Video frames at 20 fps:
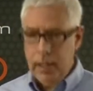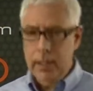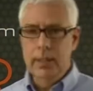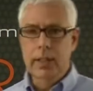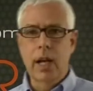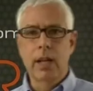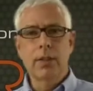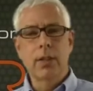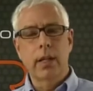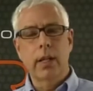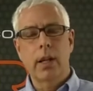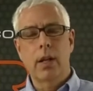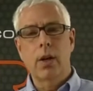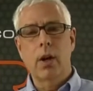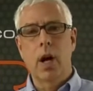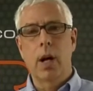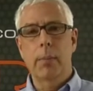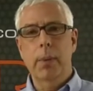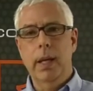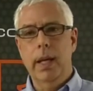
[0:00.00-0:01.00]
Sounds a little
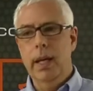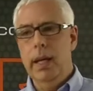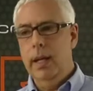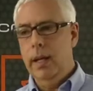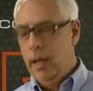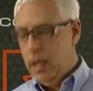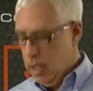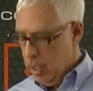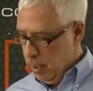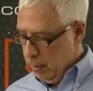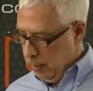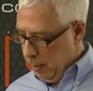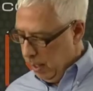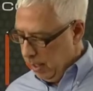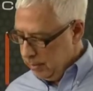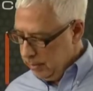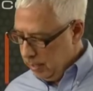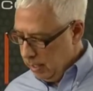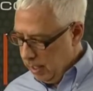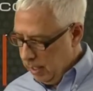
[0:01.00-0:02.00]
complicated,
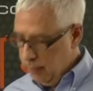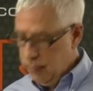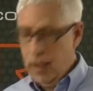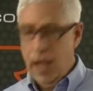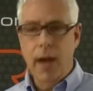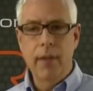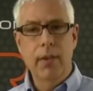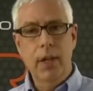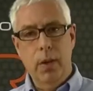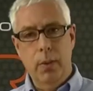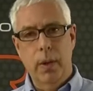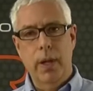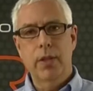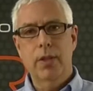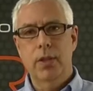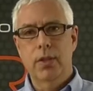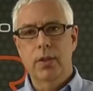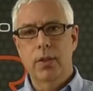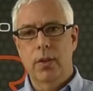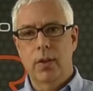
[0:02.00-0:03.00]
but if you have any
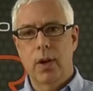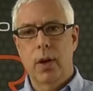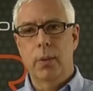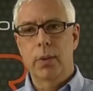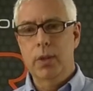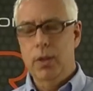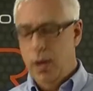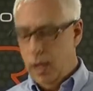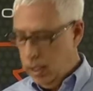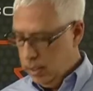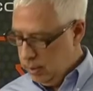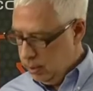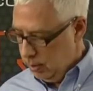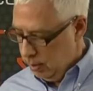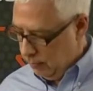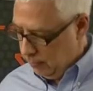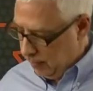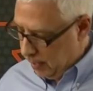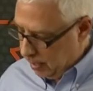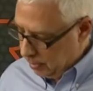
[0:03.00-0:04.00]
questions, you can always call us here
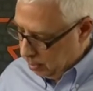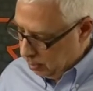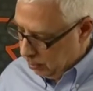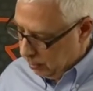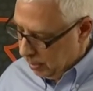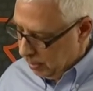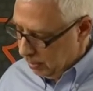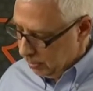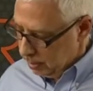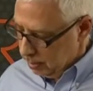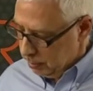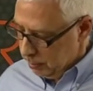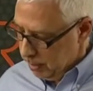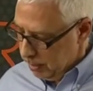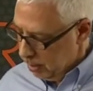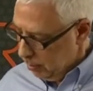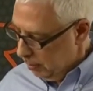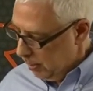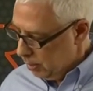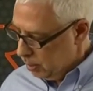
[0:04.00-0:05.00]
at Factor and we can
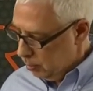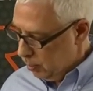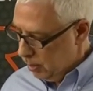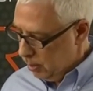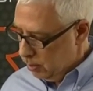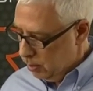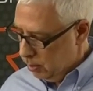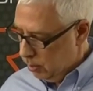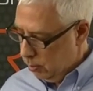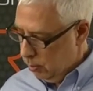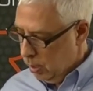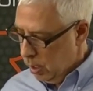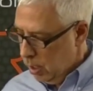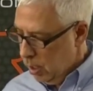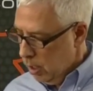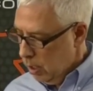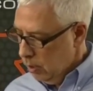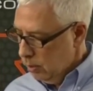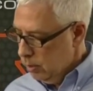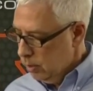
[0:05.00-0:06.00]
explain the best way to
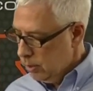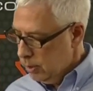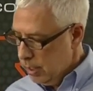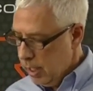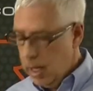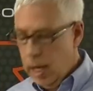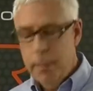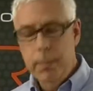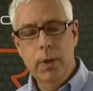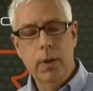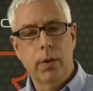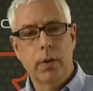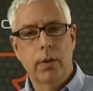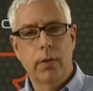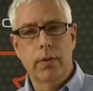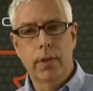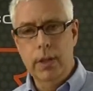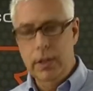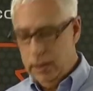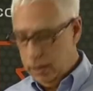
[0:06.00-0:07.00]
set up your
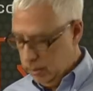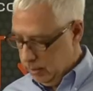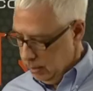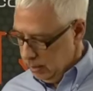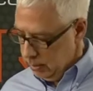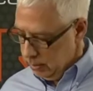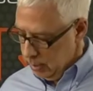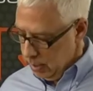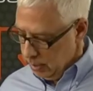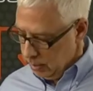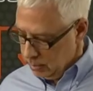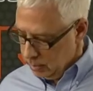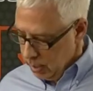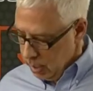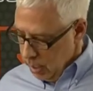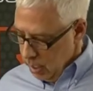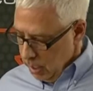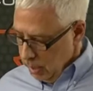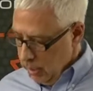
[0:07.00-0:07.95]
V66.